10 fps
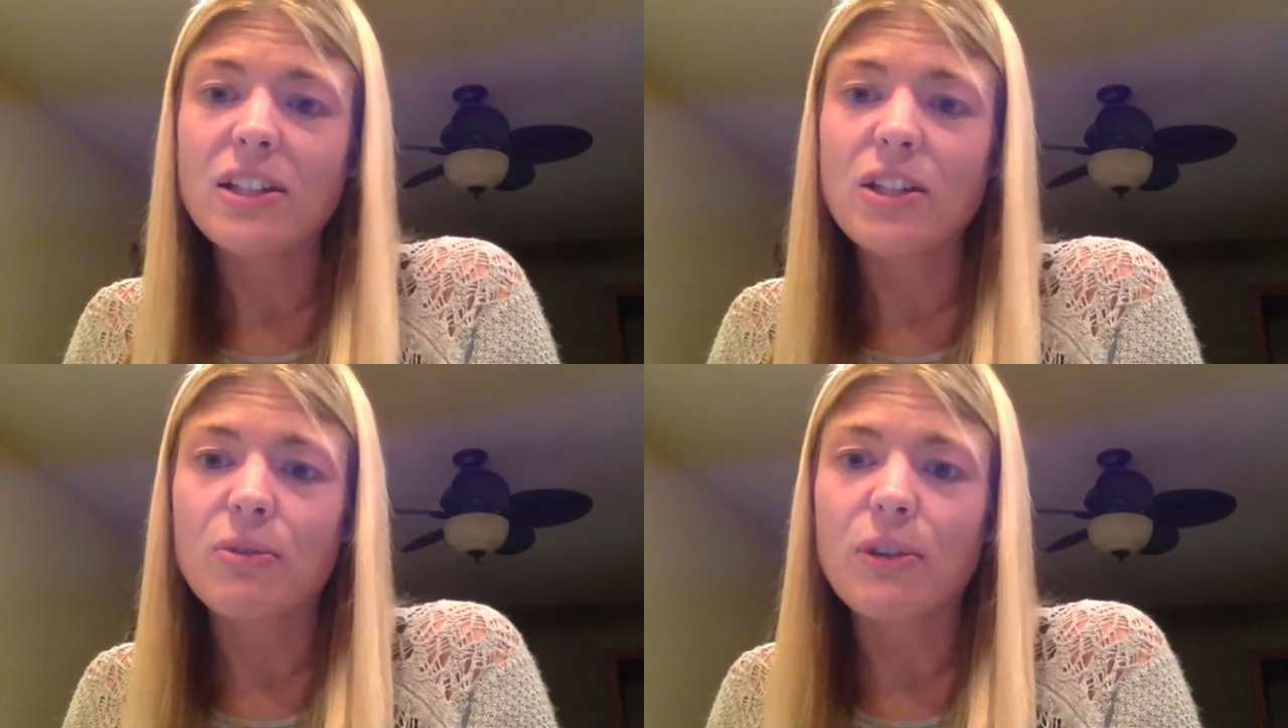
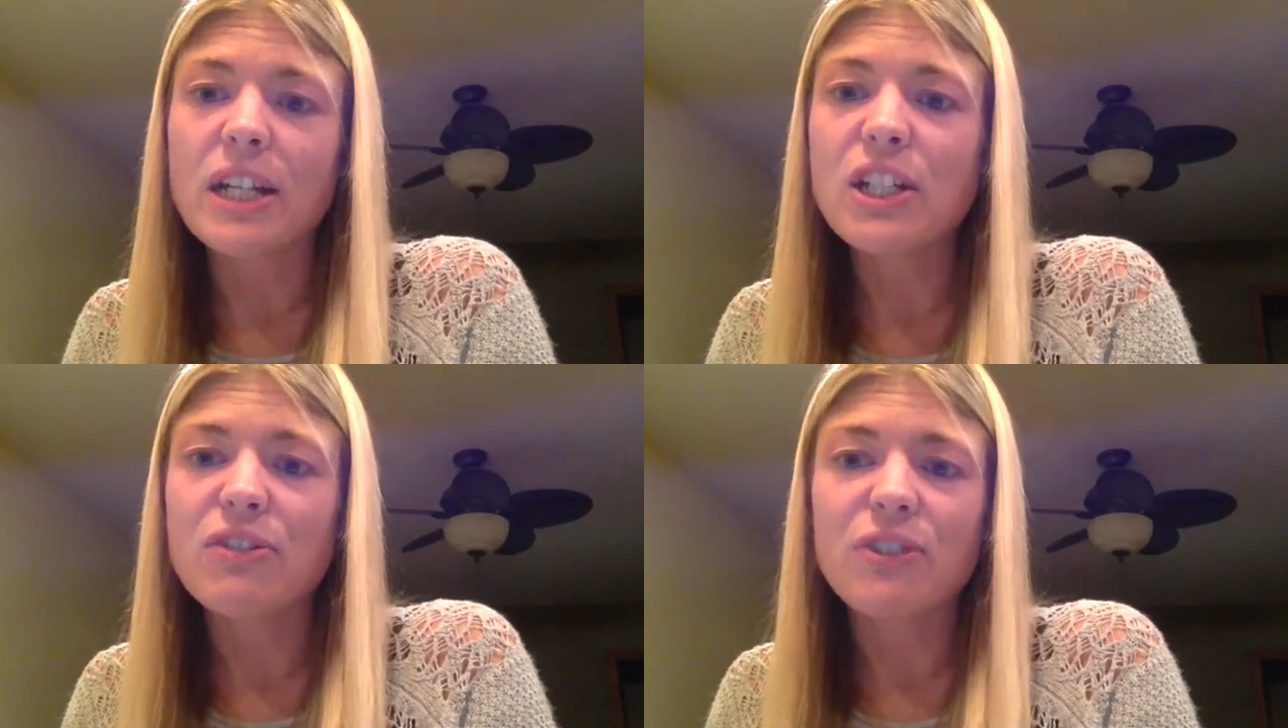to
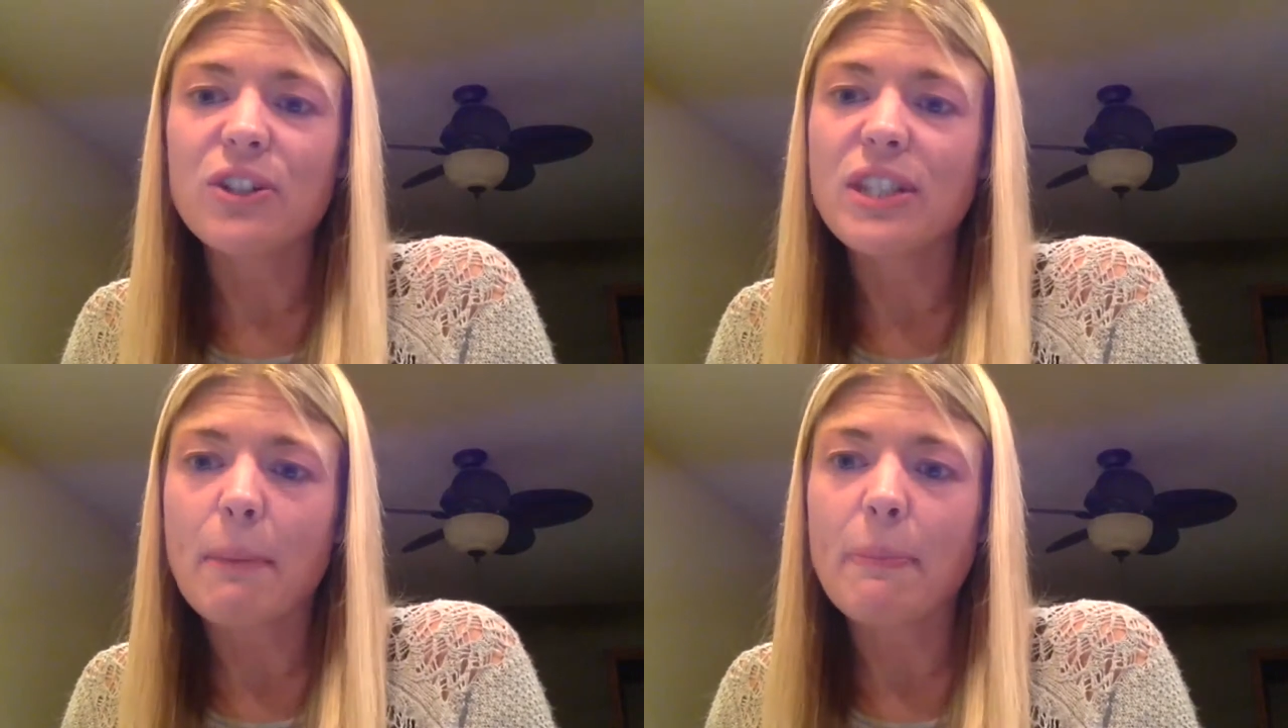reach for
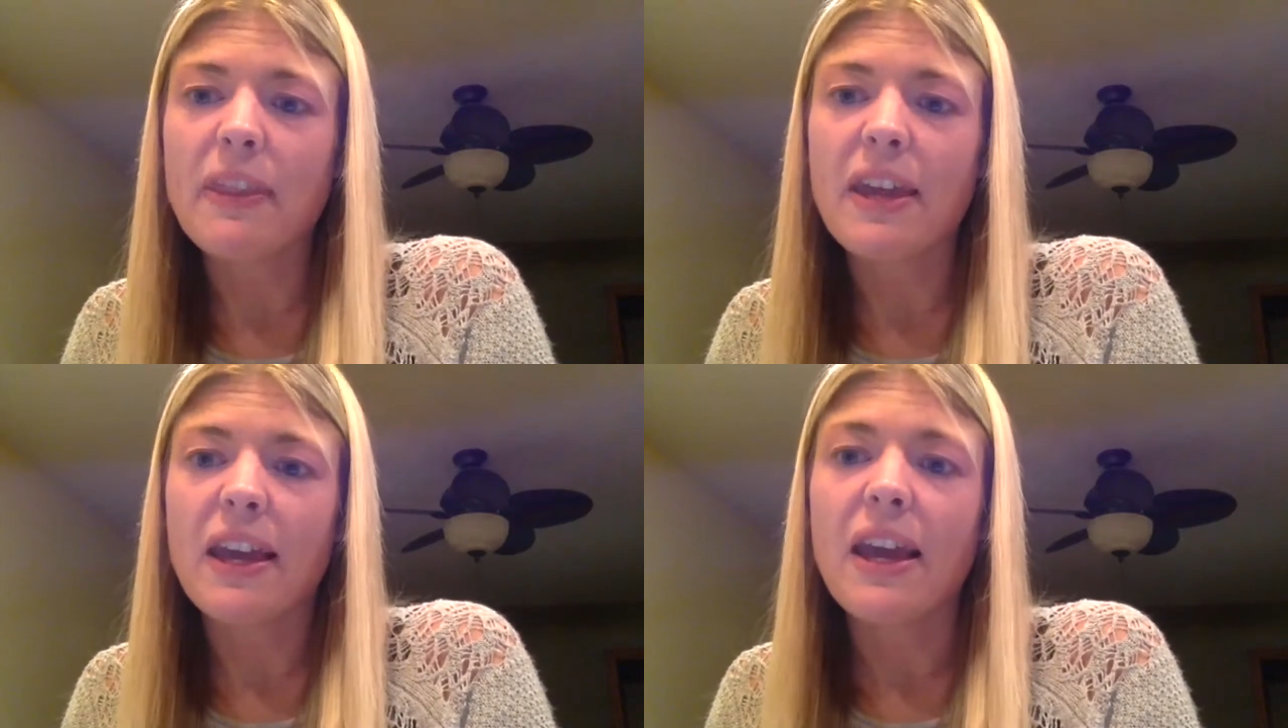
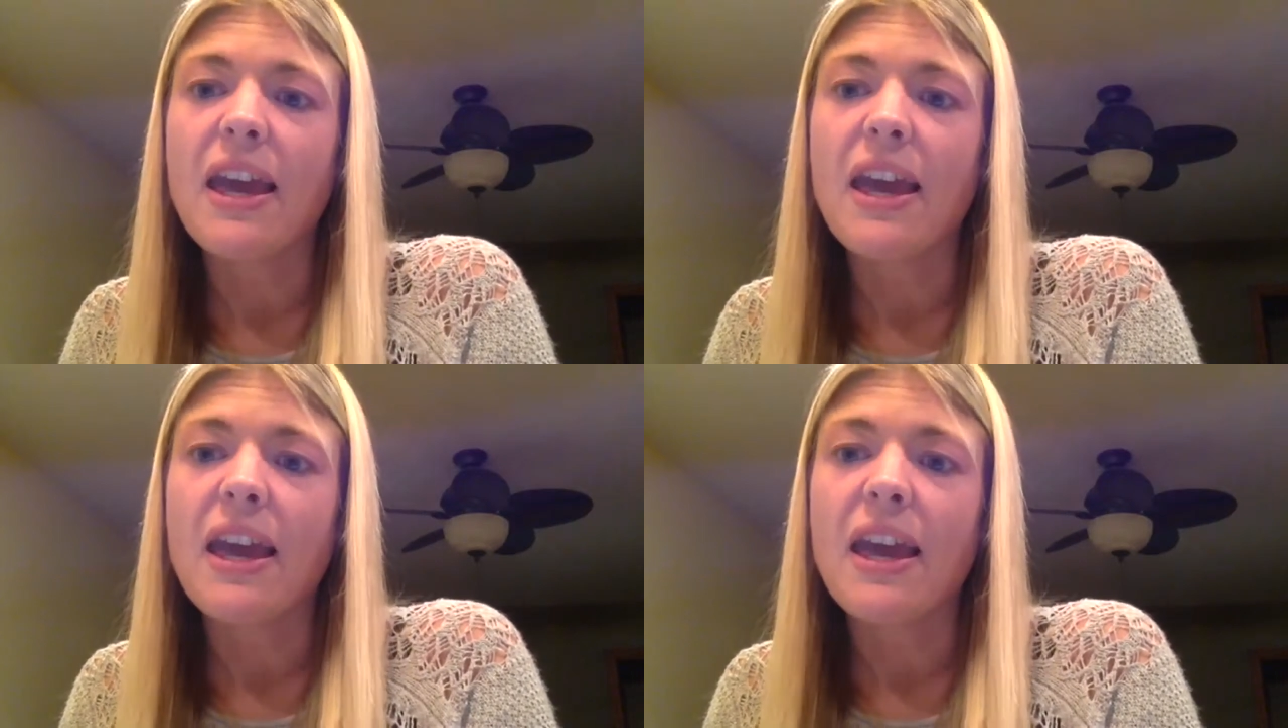something